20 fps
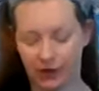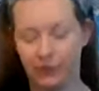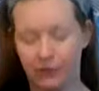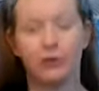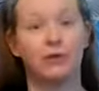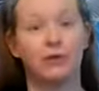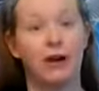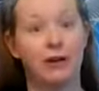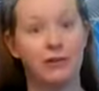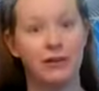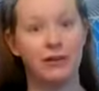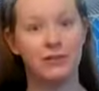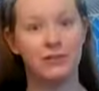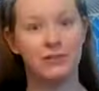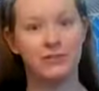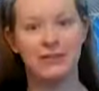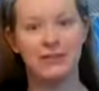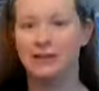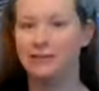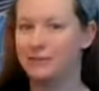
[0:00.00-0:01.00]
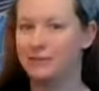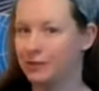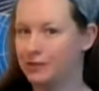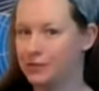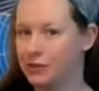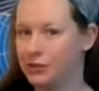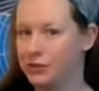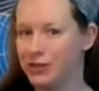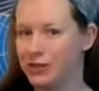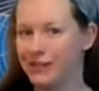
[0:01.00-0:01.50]
on the ground, I should say,
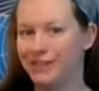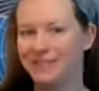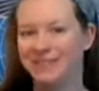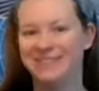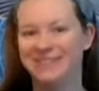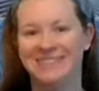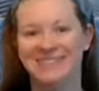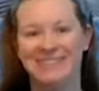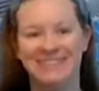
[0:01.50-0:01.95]
not the chair.